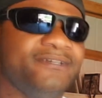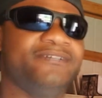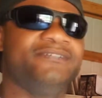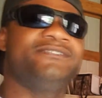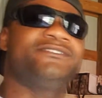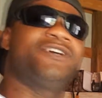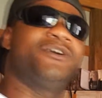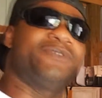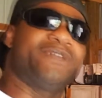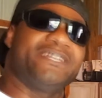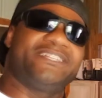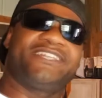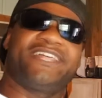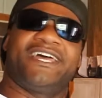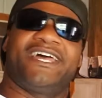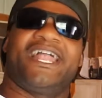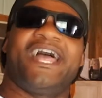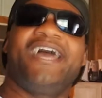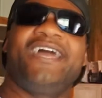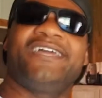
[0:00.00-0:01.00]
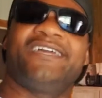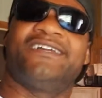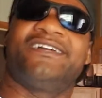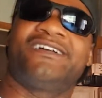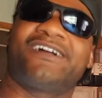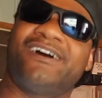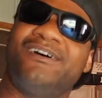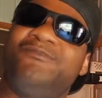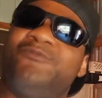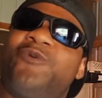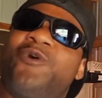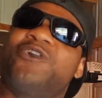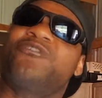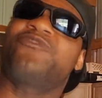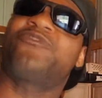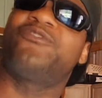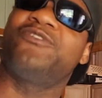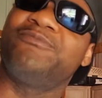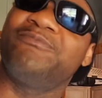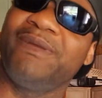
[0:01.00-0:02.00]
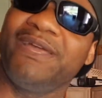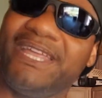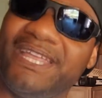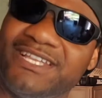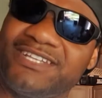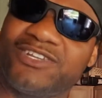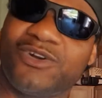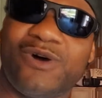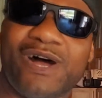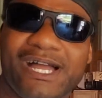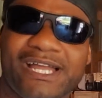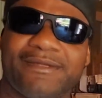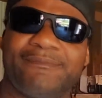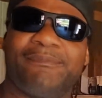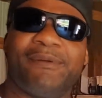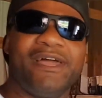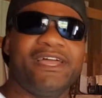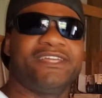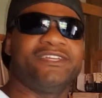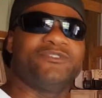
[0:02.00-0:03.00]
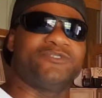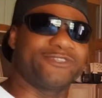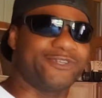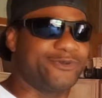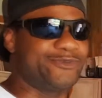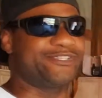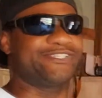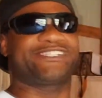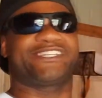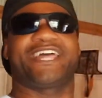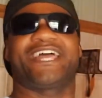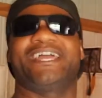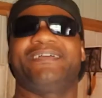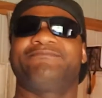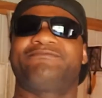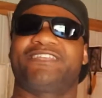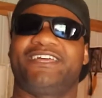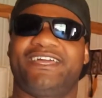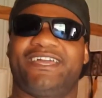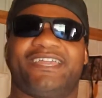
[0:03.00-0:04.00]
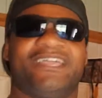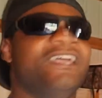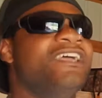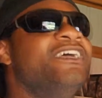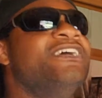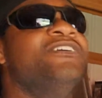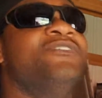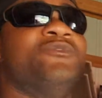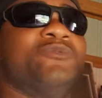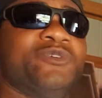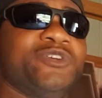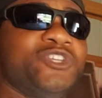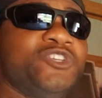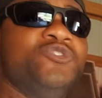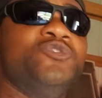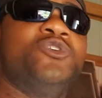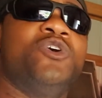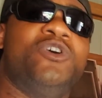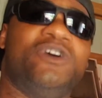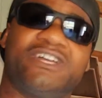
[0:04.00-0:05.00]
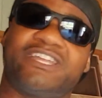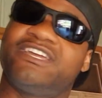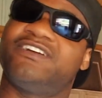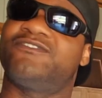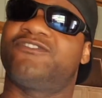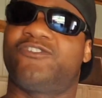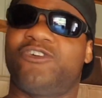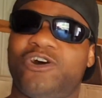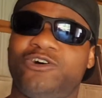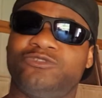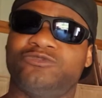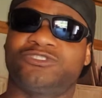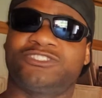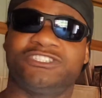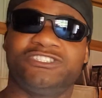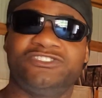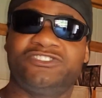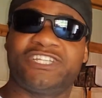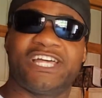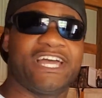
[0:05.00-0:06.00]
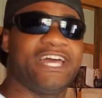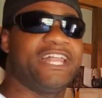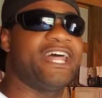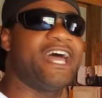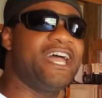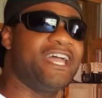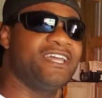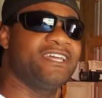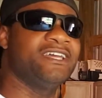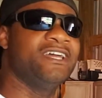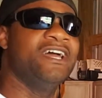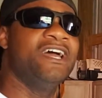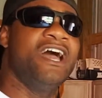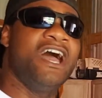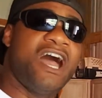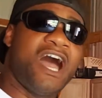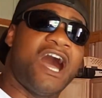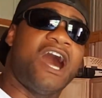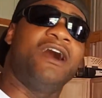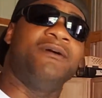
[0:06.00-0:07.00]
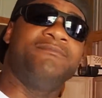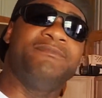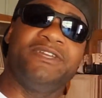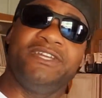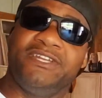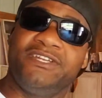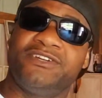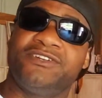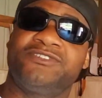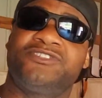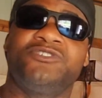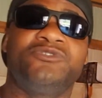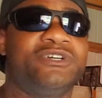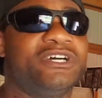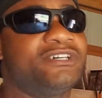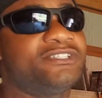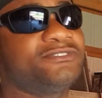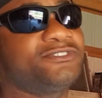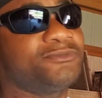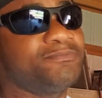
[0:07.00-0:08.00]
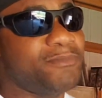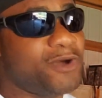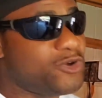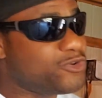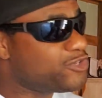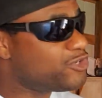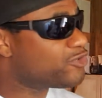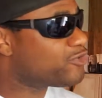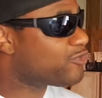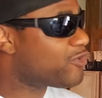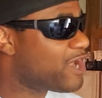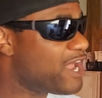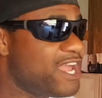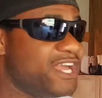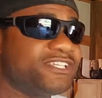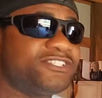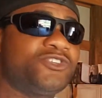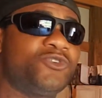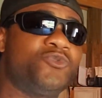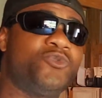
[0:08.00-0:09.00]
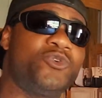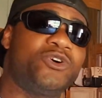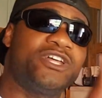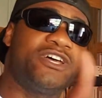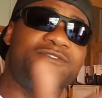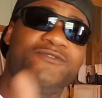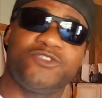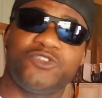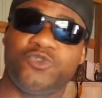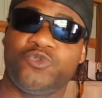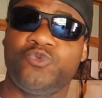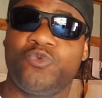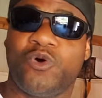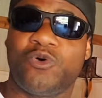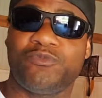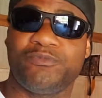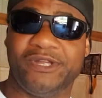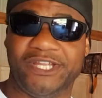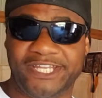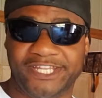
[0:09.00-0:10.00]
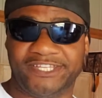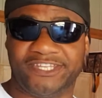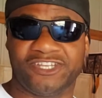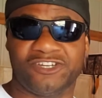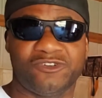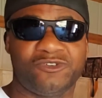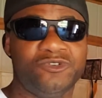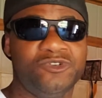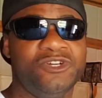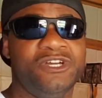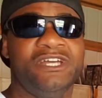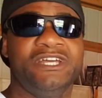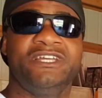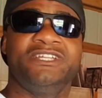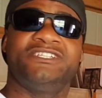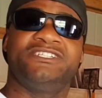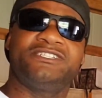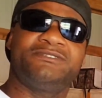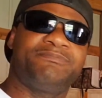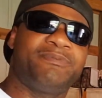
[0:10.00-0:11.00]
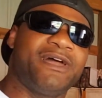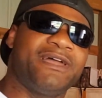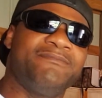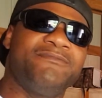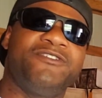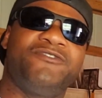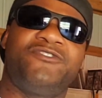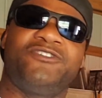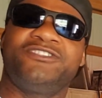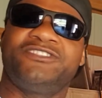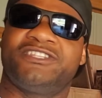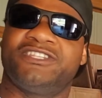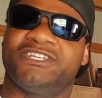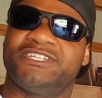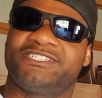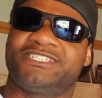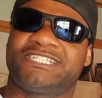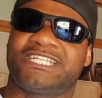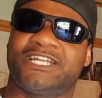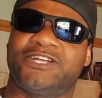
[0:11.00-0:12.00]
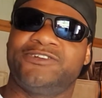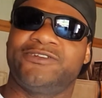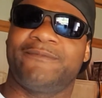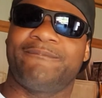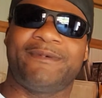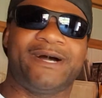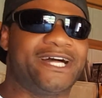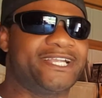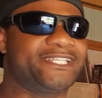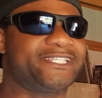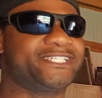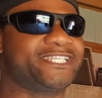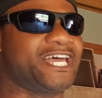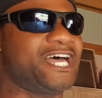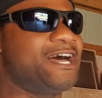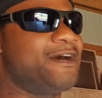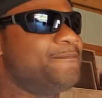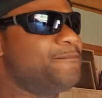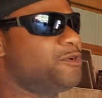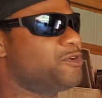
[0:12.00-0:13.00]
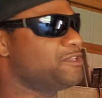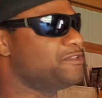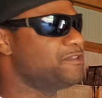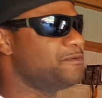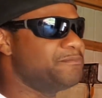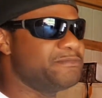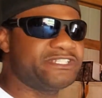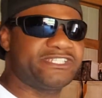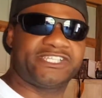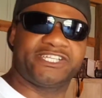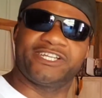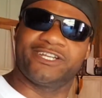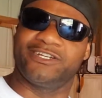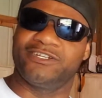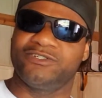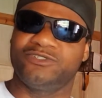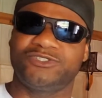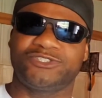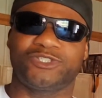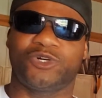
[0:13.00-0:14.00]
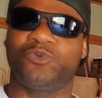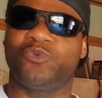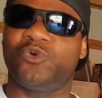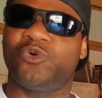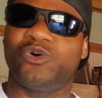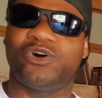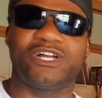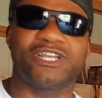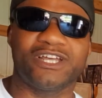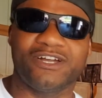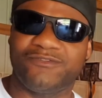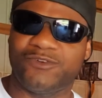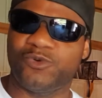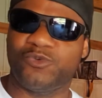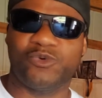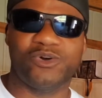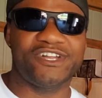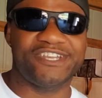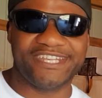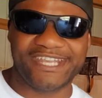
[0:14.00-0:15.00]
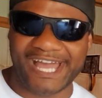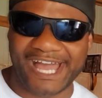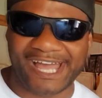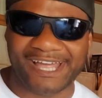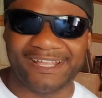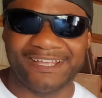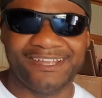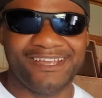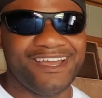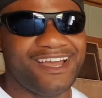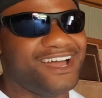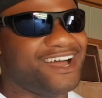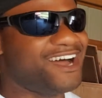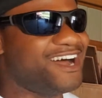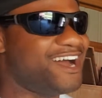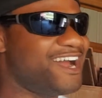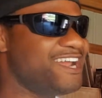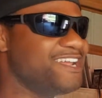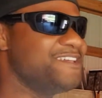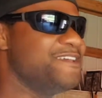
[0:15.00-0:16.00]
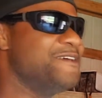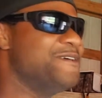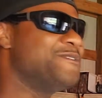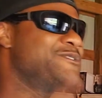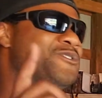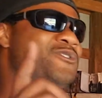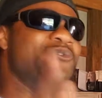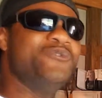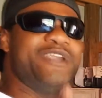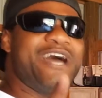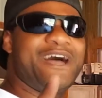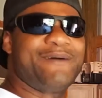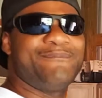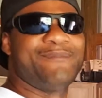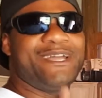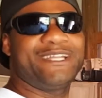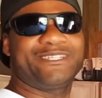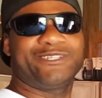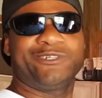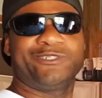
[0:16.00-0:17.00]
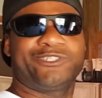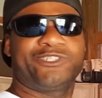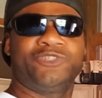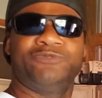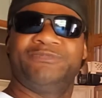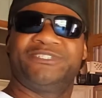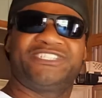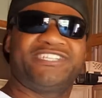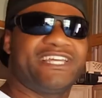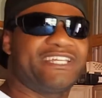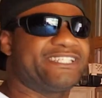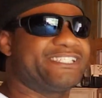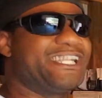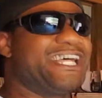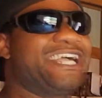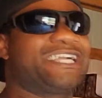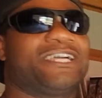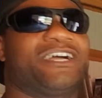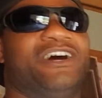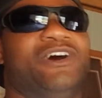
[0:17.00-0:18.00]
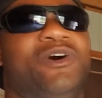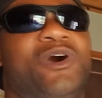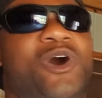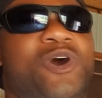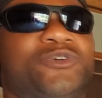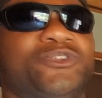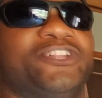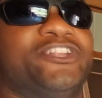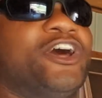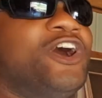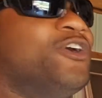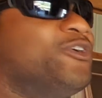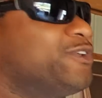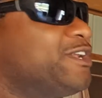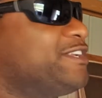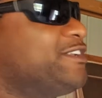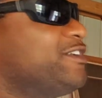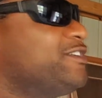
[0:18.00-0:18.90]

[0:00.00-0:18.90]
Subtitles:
So they said, hey, come work for me so I can pay you. So it's the same thing. When you go and give quotes, you're saying, hey, I'm here to mow your grass or whatever you want me to do. Just pay me for this certain amount of time and the materials or whatever, whatnot. All right? Do not make those two mistakes. And I can go on and on. I know